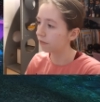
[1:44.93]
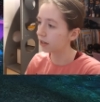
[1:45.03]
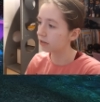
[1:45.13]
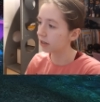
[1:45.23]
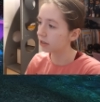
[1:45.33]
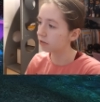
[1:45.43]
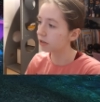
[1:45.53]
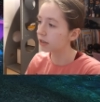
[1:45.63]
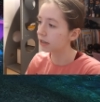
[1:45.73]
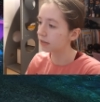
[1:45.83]
felt like
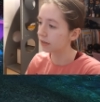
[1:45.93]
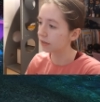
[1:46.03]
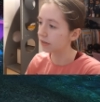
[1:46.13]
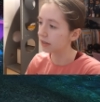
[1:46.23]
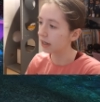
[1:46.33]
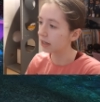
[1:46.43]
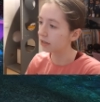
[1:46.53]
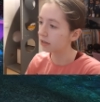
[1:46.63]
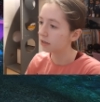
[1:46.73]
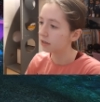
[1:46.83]
doing this
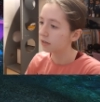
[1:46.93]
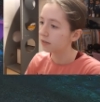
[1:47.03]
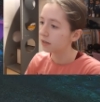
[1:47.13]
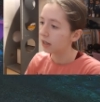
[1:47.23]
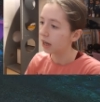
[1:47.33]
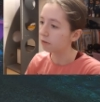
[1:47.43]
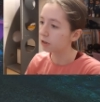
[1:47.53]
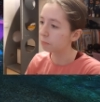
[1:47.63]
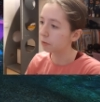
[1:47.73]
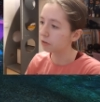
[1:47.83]
instead. I
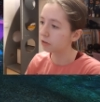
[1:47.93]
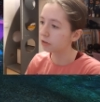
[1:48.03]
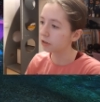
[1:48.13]
was supposed to